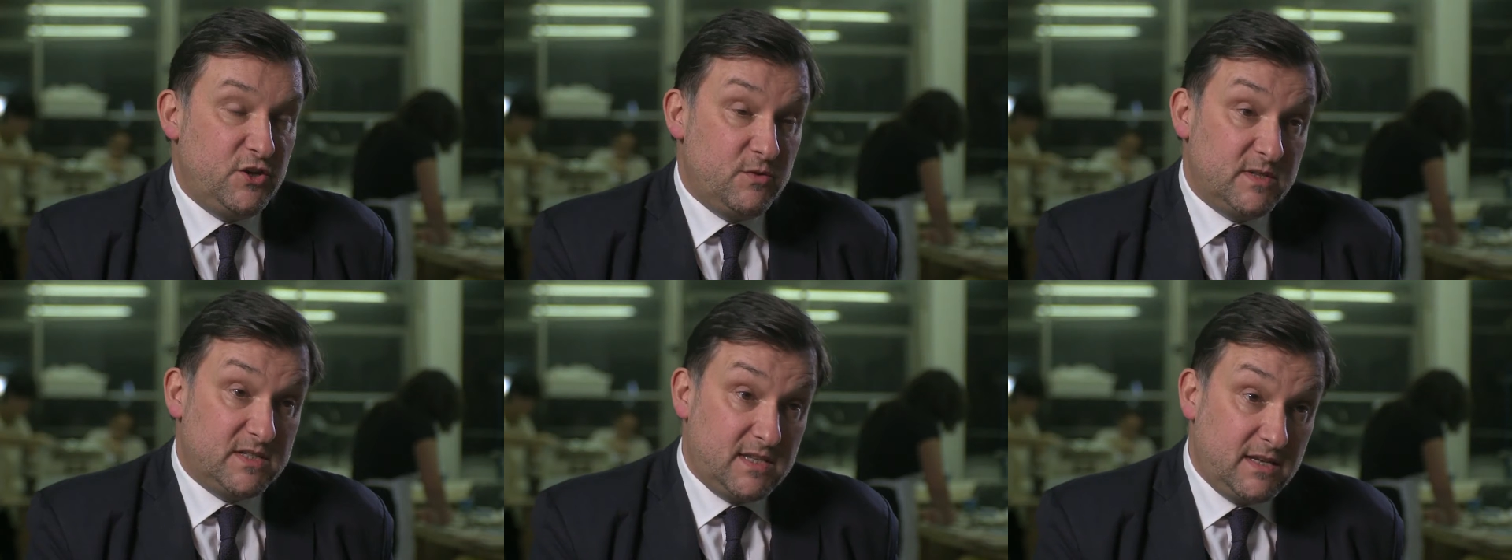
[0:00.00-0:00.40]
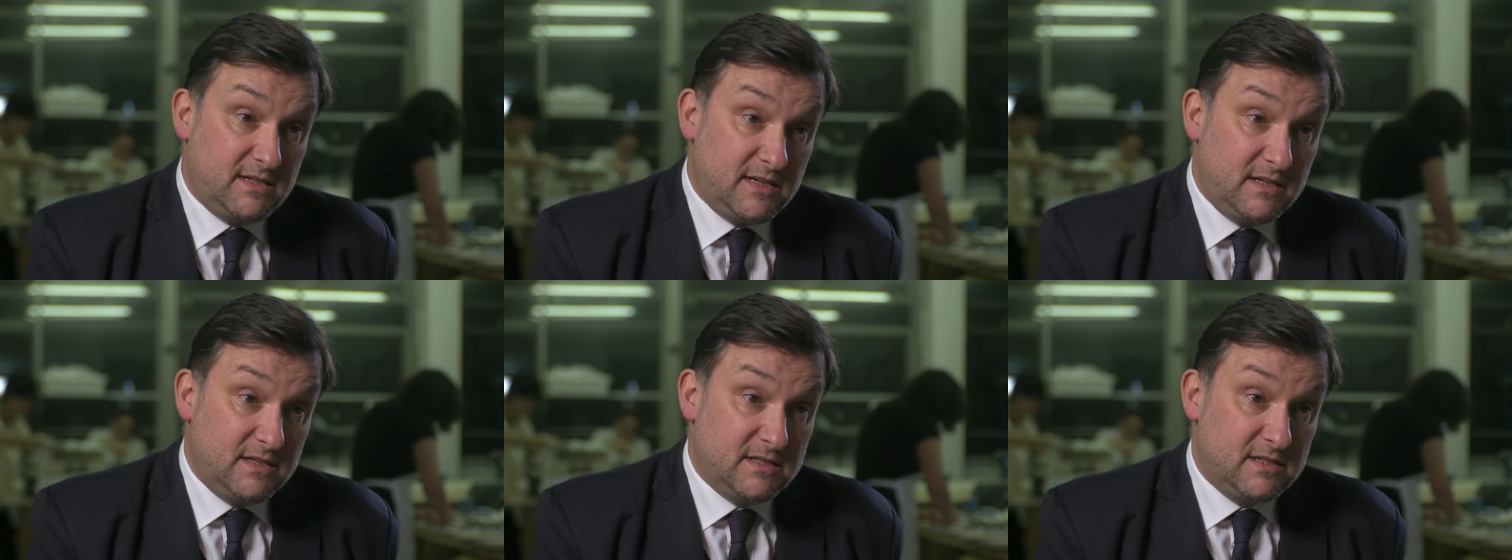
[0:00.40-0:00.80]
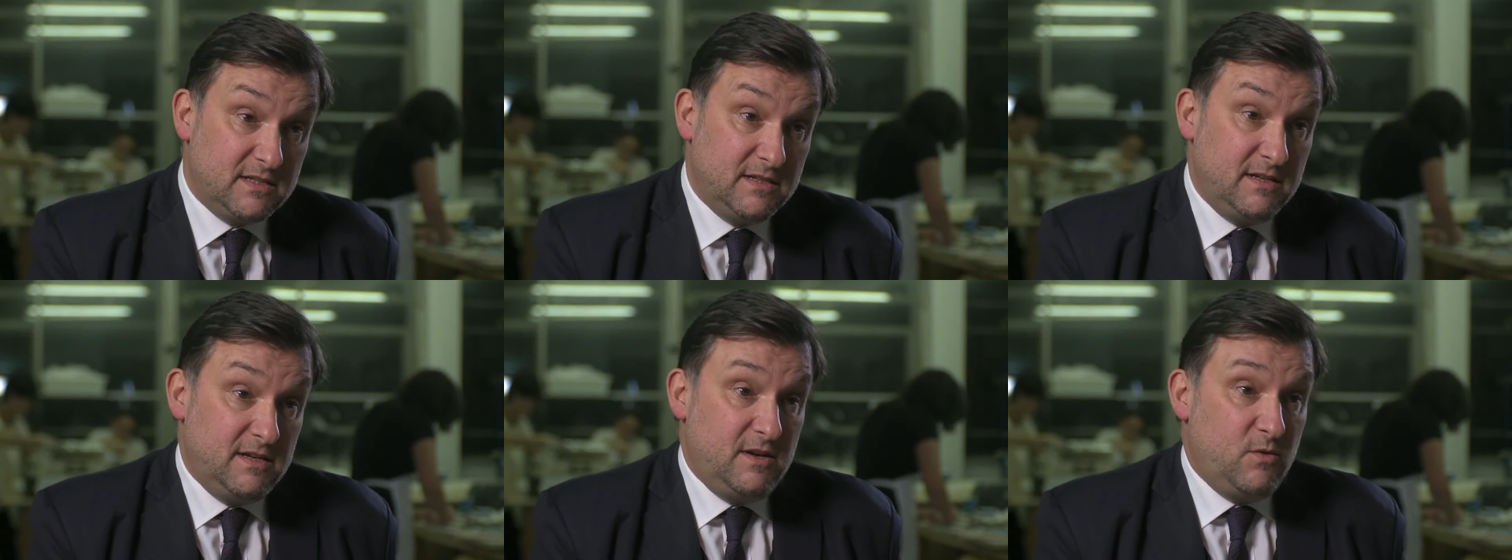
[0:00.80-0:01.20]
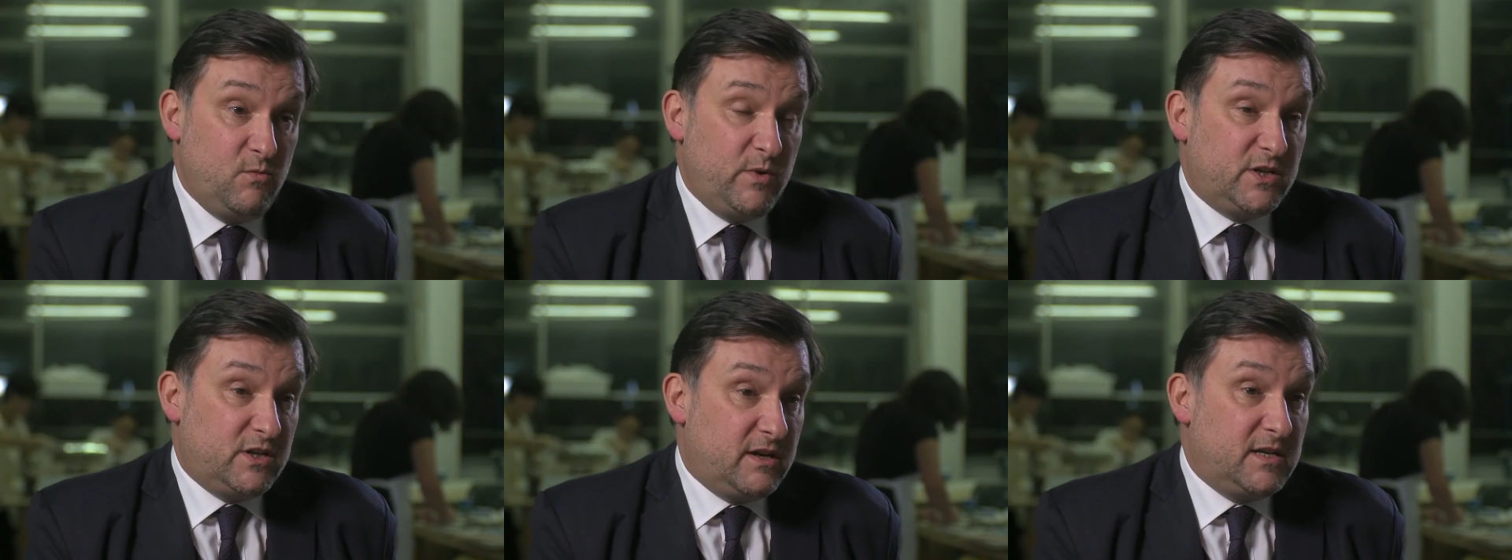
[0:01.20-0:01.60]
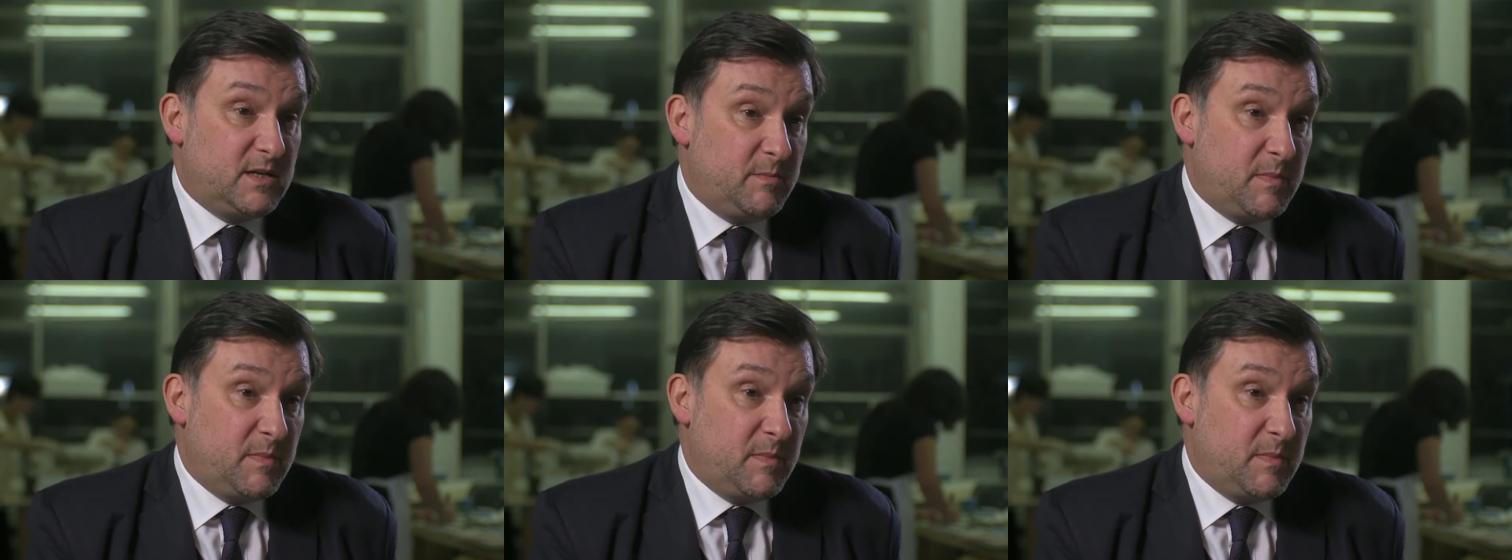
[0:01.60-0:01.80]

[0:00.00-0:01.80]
new aesthetics, which are going to